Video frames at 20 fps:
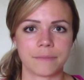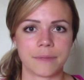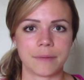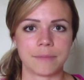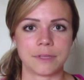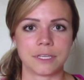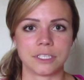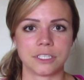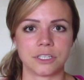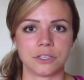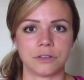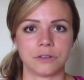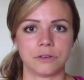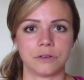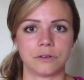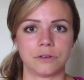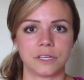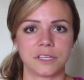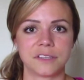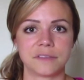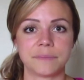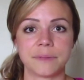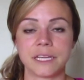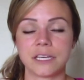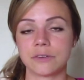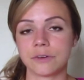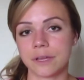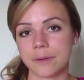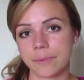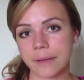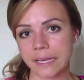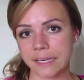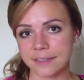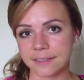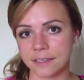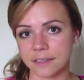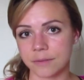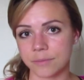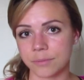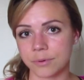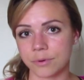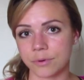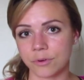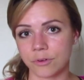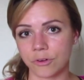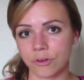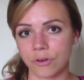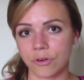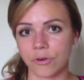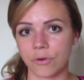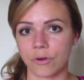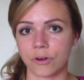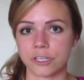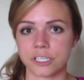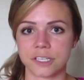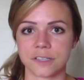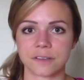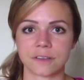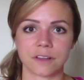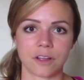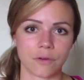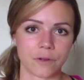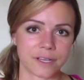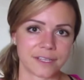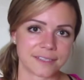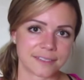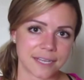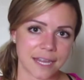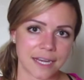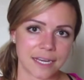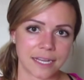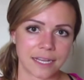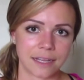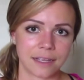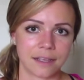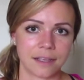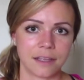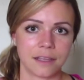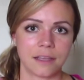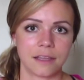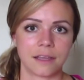maybe do speed repeats in the pool or just slow and steady.